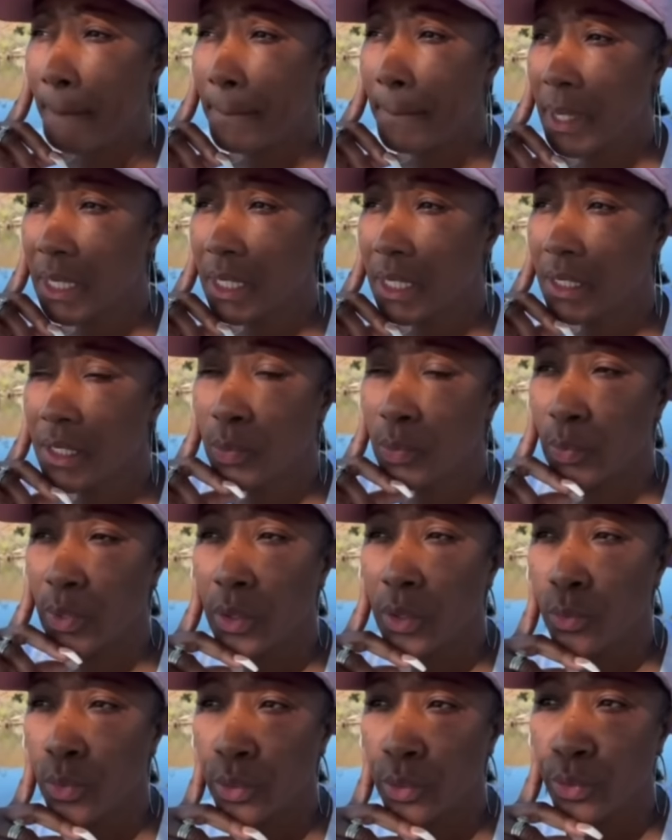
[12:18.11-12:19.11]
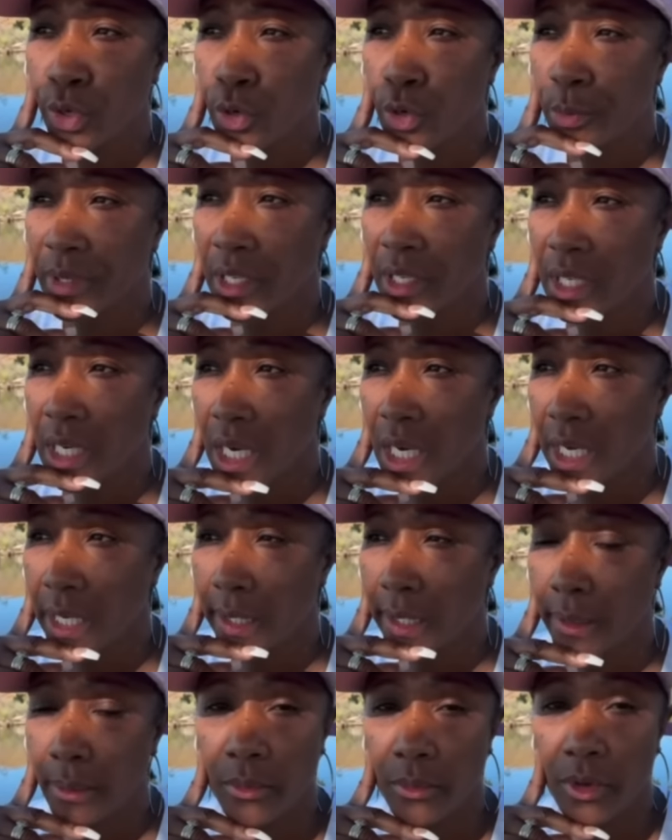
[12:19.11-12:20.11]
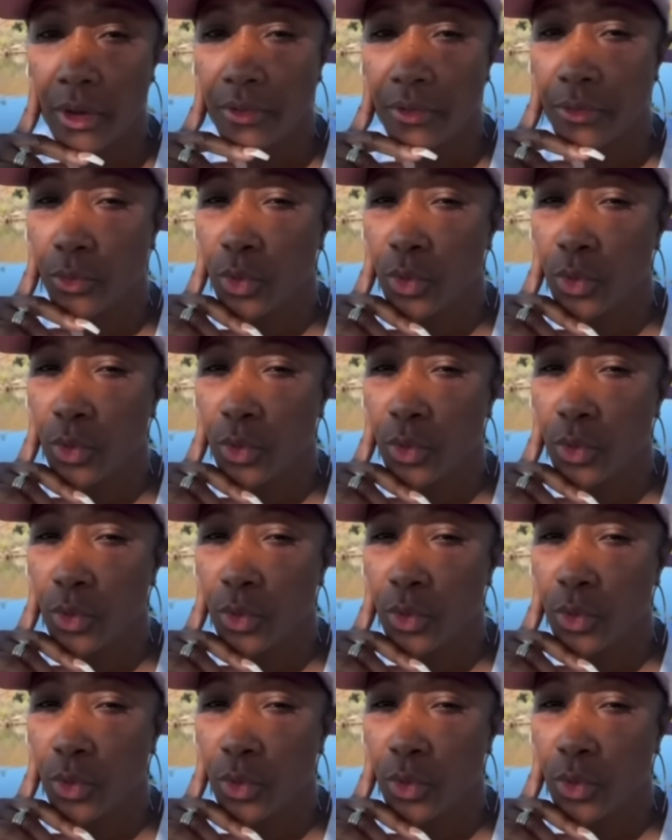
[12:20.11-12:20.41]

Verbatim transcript: But this week we will be um,